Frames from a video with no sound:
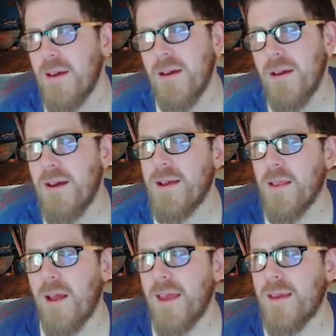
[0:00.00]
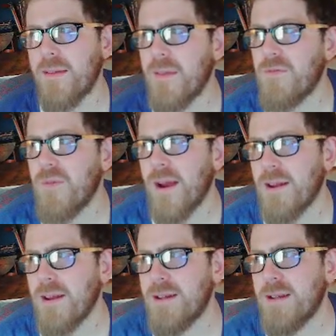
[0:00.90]
And, like, they
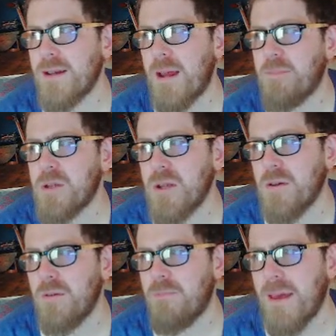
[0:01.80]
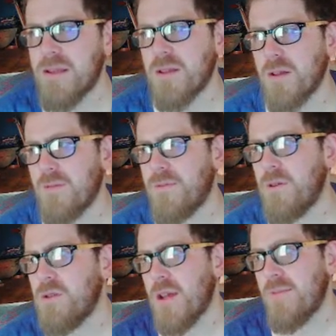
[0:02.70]
finally did an episode based on the
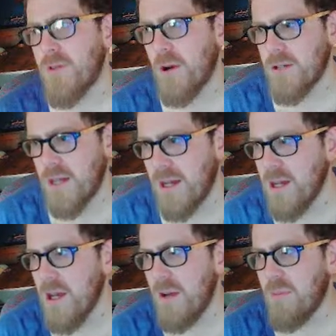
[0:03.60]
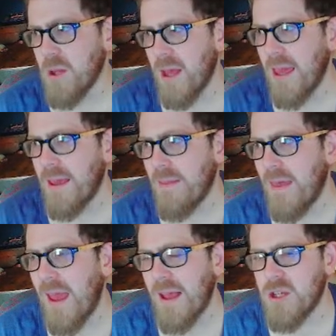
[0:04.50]
Fugitive Doctor, but, like, they
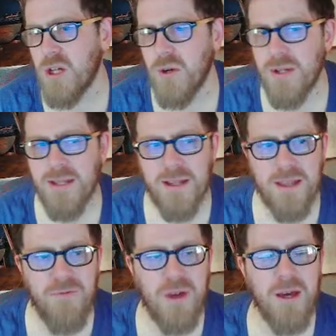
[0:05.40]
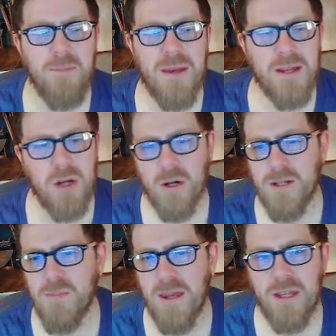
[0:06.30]
had Jodie deliver her big Doctor
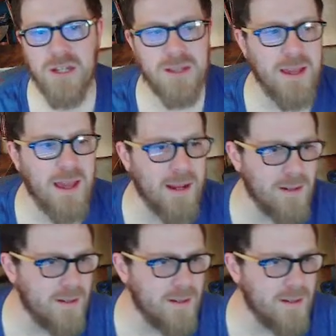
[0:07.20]
speech at the end.